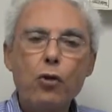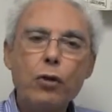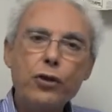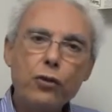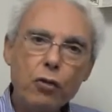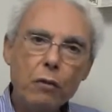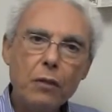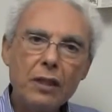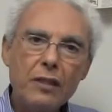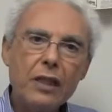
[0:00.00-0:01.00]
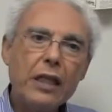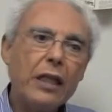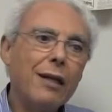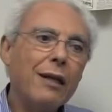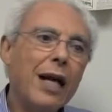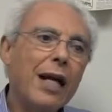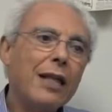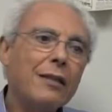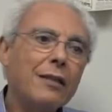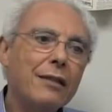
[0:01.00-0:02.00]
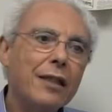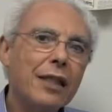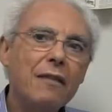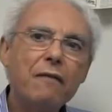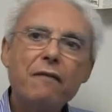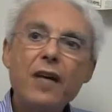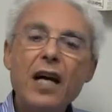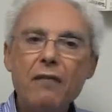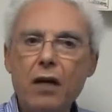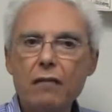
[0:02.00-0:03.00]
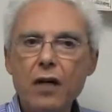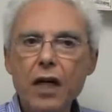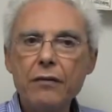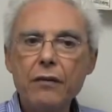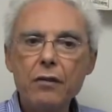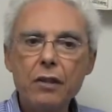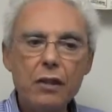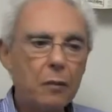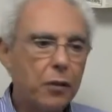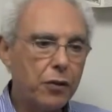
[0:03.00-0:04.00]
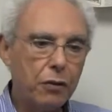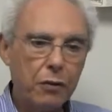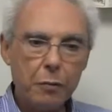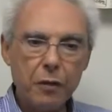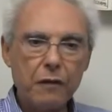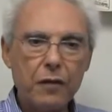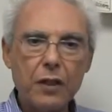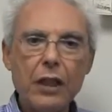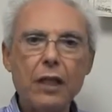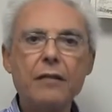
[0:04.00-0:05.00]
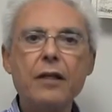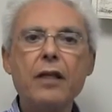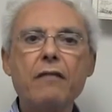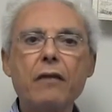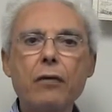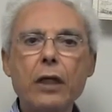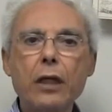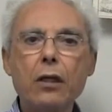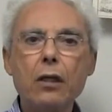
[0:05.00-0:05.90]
What you normally see, 95 out of 100, is a person who is perfectly healthy in every way.